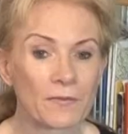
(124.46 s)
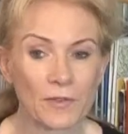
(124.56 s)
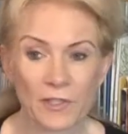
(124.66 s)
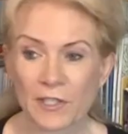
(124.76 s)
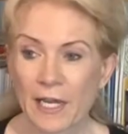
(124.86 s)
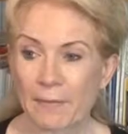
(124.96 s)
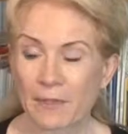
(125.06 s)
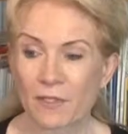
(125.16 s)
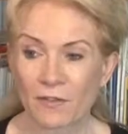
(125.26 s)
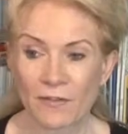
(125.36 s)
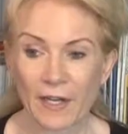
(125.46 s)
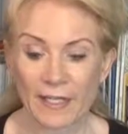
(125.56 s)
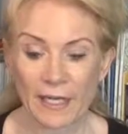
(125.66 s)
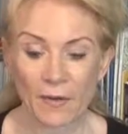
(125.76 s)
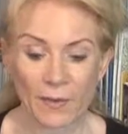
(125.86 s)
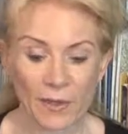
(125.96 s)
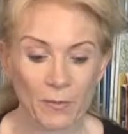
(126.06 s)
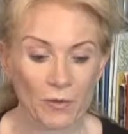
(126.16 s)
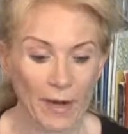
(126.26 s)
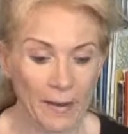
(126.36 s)
The first step is to find out what the
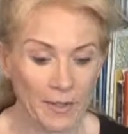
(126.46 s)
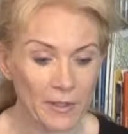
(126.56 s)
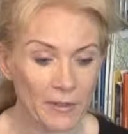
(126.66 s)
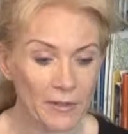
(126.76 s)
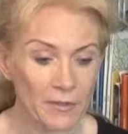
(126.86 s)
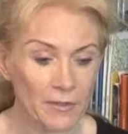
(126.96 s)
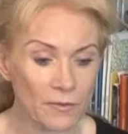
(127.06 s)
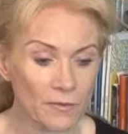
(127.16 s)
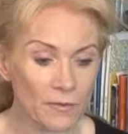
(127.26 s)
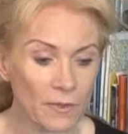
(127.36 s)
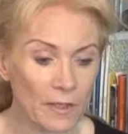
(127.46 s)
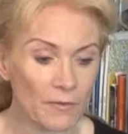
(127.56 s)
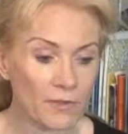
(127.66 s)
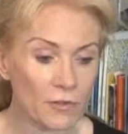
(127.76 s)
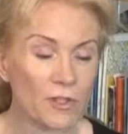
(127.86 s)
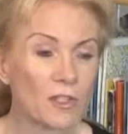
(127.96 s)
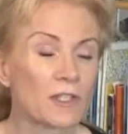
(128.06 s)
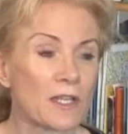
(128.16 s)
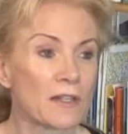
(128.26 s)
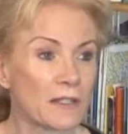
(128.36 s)
parameters and
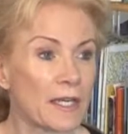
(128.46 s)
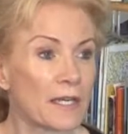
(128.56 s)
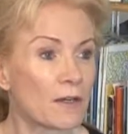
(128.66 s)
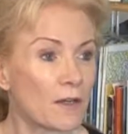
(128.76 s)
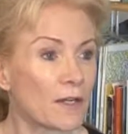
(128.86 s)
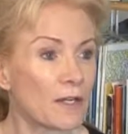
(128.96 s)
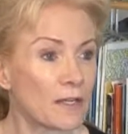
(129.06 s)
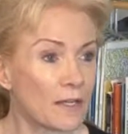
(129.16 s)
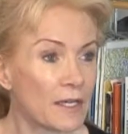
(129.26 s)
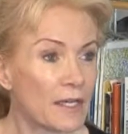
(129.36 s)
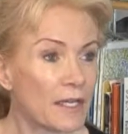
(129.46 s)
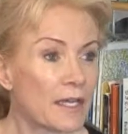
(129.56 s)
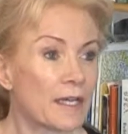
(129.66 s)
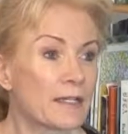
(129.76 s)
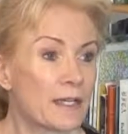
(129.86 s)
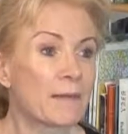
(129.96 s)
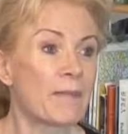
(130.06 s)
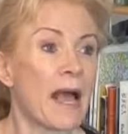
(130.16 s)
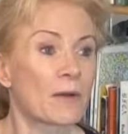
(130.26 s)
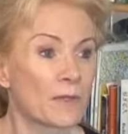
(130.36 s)
restrictions on the site are and design
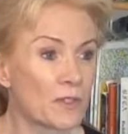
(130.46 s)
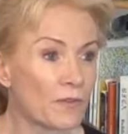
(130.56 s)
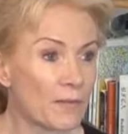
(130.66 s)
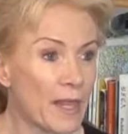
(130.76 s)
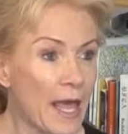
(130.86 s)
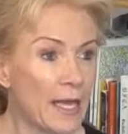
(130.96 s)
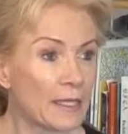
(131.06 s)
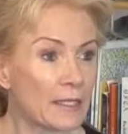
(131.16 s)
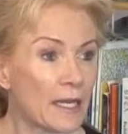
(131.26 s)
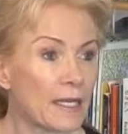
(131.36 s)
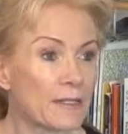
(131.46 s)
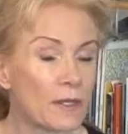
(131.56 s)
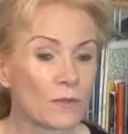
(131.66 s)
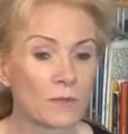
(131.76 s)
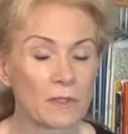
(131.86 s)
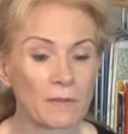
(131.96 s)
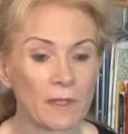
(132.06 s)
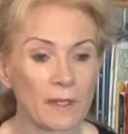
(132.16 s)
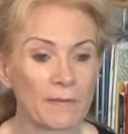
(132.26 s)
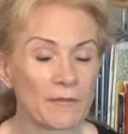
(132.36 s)
backwards from that. I don't,
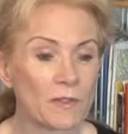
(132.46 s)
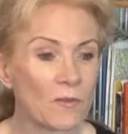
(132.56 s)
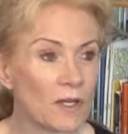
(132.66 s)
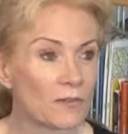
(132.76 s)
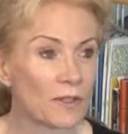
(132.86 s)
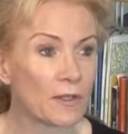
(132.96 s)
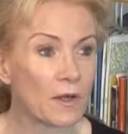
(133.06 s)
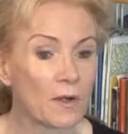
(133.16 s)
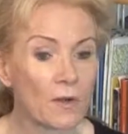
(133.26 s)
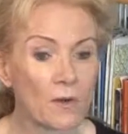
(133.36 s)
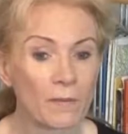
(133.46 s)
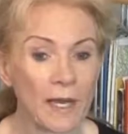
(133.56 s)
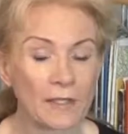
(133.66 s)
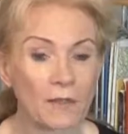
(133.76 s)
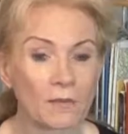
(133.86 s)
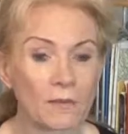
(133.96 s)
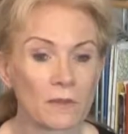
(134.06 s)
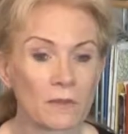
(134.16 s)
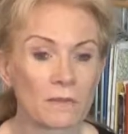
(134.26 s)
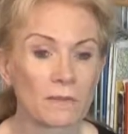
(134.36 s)
if it's a waterfront home, I don't
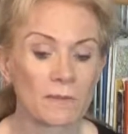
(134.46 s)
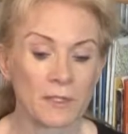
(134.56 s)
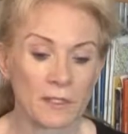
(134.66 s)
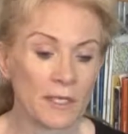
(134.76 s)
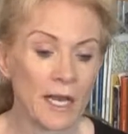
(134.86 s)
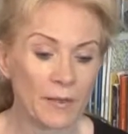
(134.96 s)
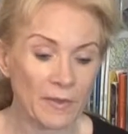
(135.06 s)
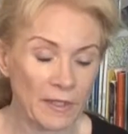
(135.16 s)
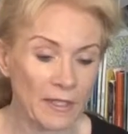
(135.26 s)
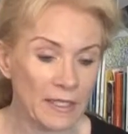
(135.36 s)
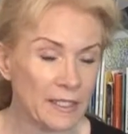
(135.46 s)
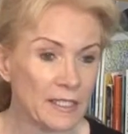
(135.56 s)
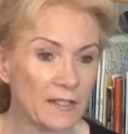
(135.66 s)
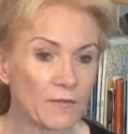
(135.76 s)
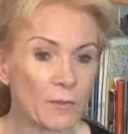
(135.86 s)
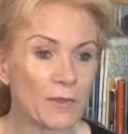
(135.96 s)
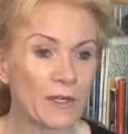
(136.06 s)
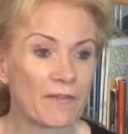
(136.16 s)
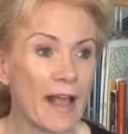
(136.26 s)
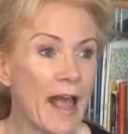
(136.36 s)
design within the existing
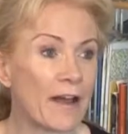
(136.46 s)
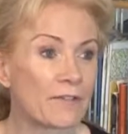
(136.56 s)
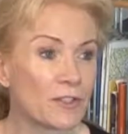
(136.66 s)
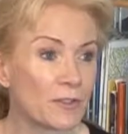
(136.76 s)
footprint if I have